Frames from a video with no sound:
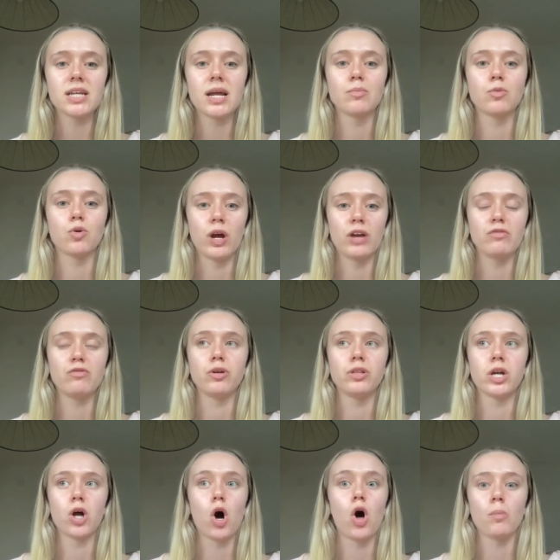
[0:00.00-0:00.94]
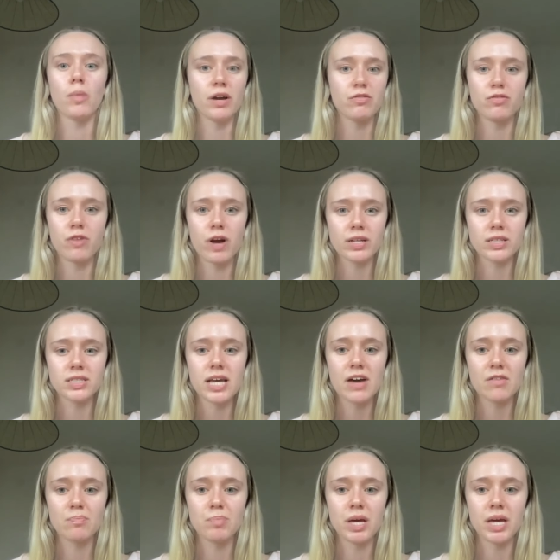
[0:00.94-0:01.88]
And I'm grateful that all my friends
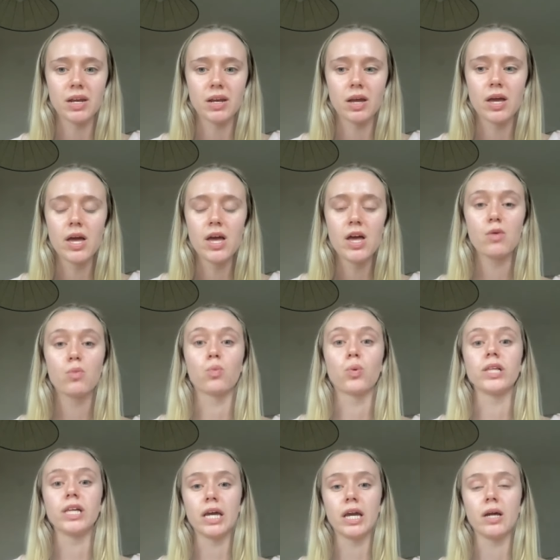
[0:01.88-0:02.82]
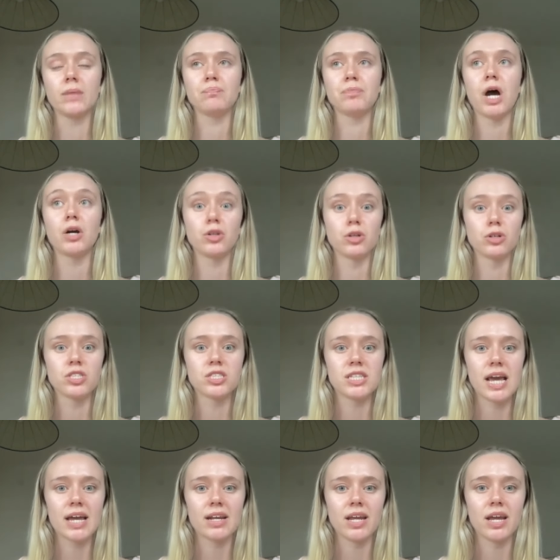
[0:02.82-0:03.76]
have been really
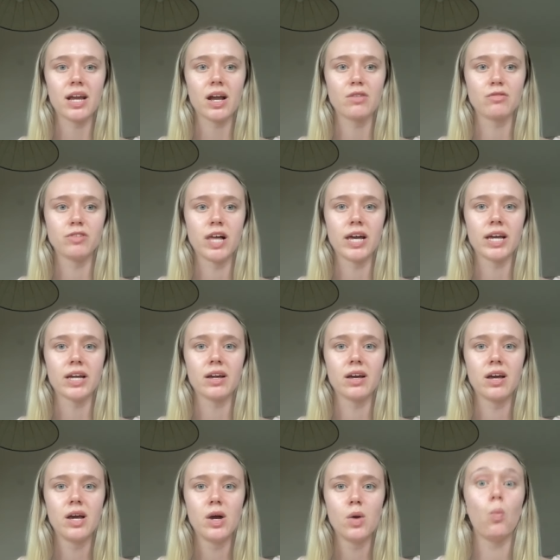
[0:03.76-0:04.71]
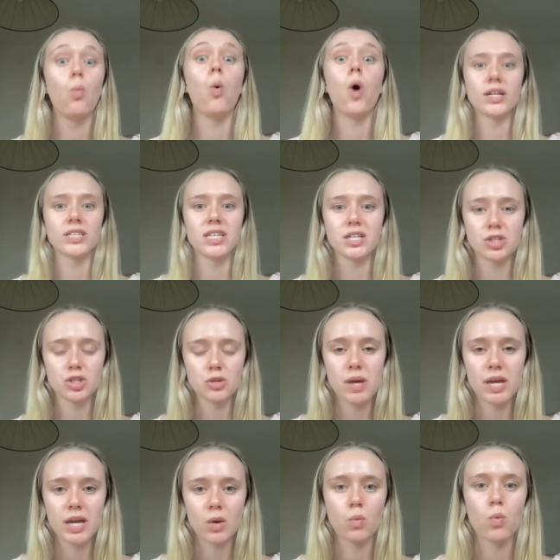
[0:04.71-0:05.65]
understanding of like, wanting to
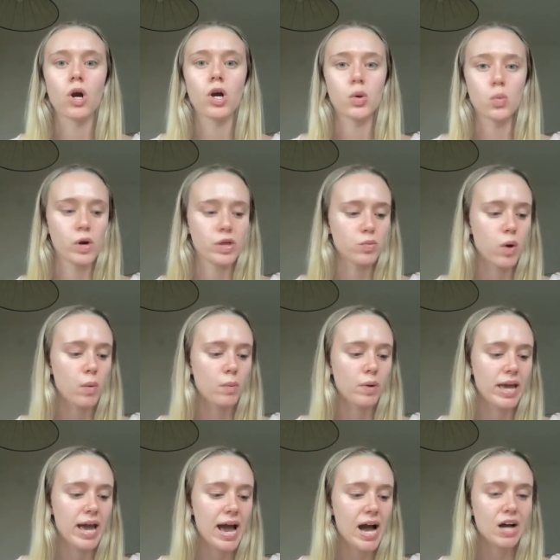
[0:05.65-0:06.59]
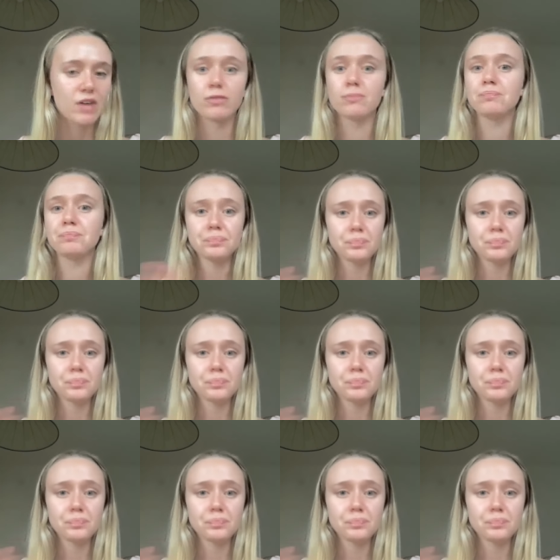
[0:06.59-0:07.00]
make it work with what we have.